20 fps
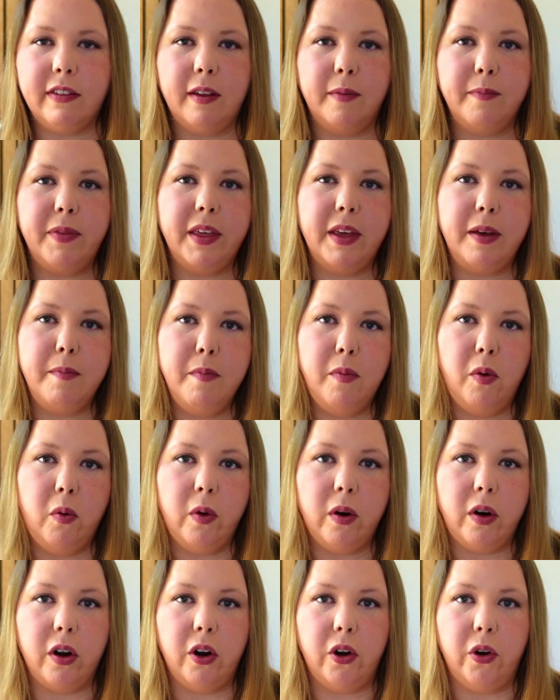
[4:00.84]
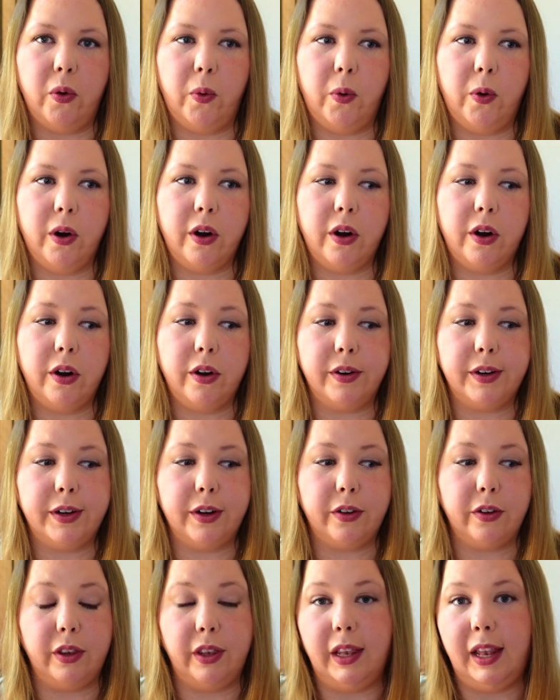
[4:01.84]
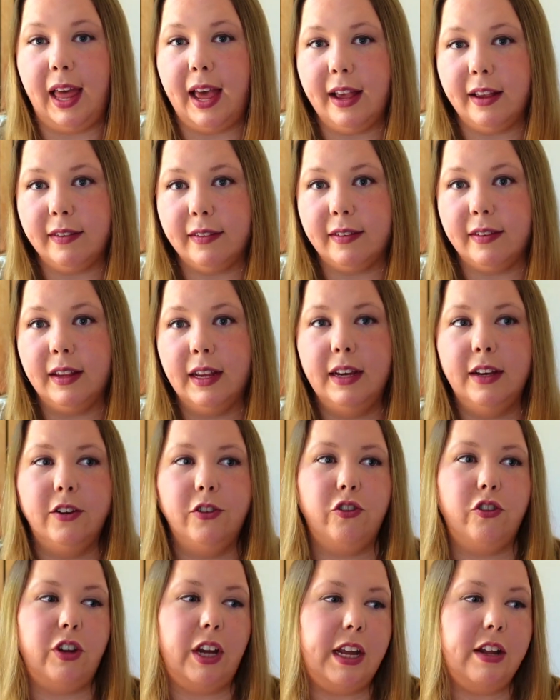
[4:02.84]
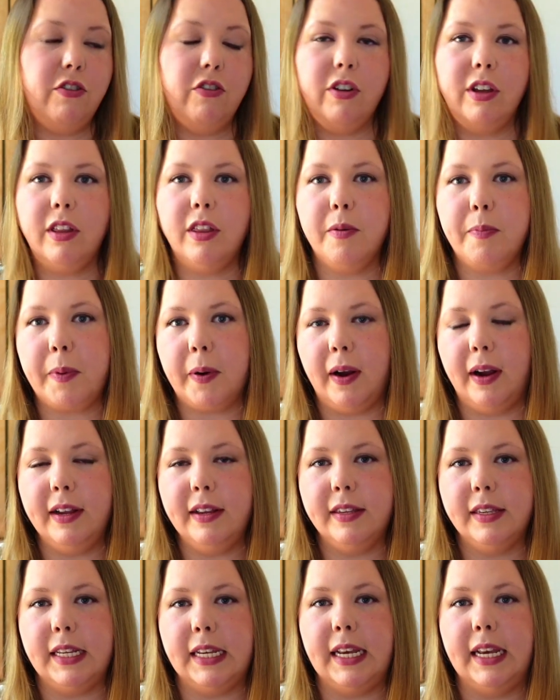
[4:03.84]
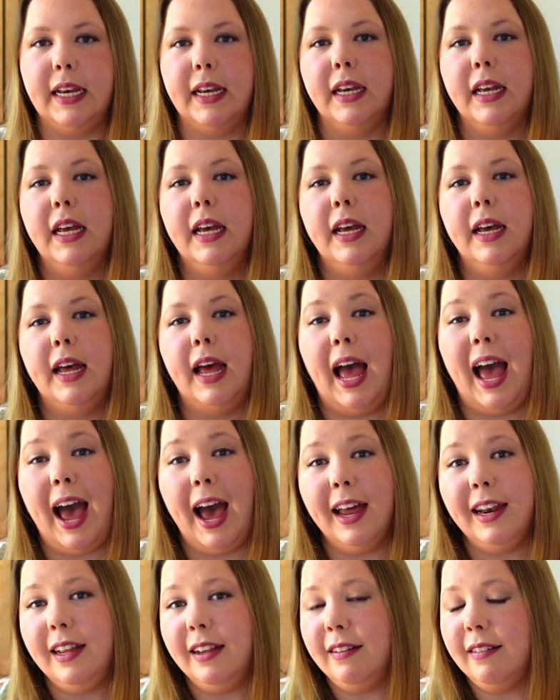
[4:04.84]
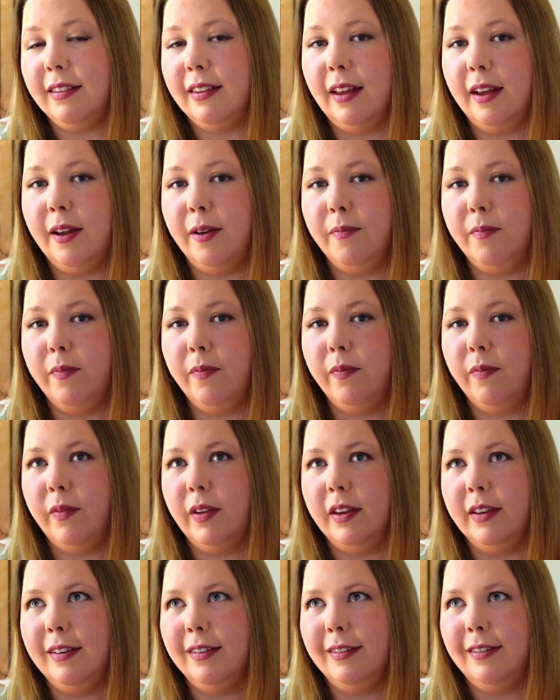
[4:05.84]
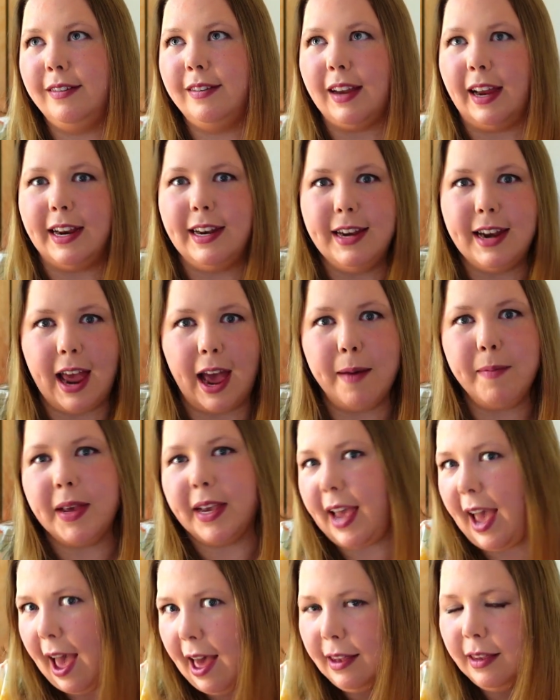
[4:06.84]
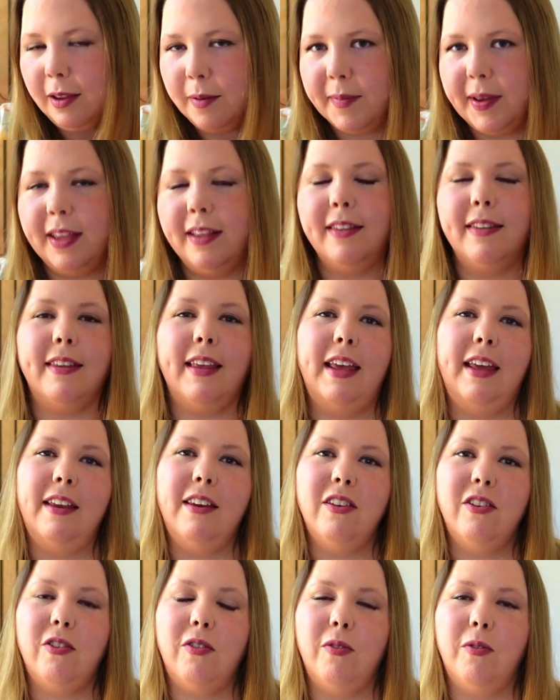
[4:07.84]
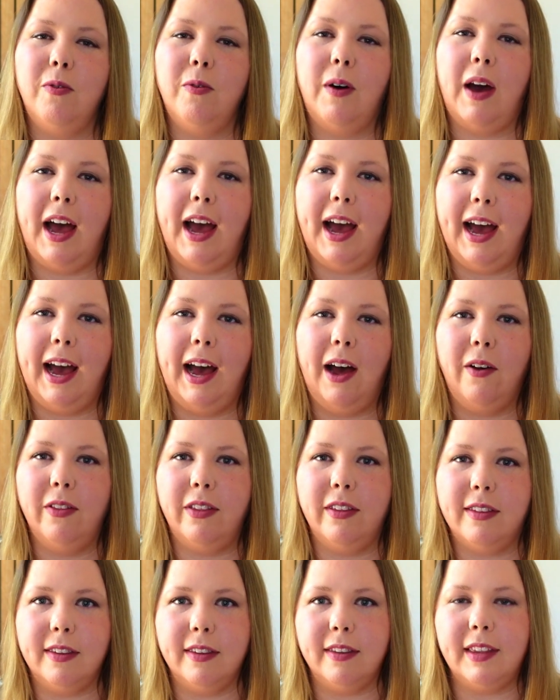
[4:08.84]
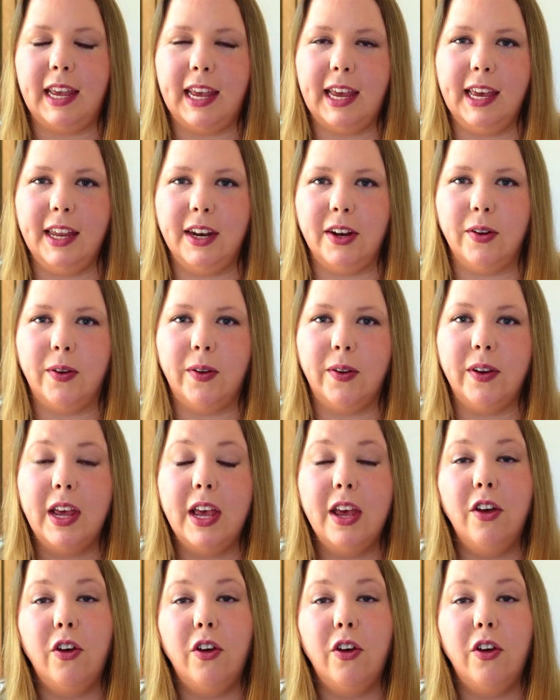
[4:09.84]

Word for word: something more or less, changing the pricing, adding some dynamic elements into how this is handled.